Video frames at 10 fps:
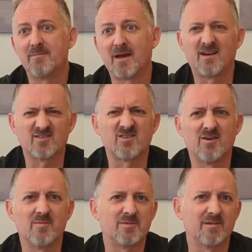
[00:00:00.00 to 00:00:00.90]
but I also
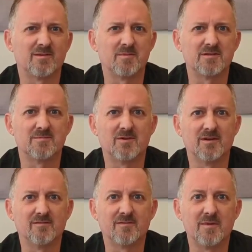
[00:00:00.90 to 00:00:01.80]
hope that there'll be some
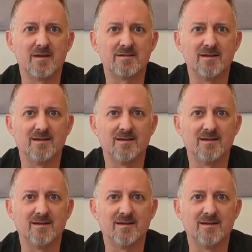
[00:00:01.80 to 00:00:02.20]
good information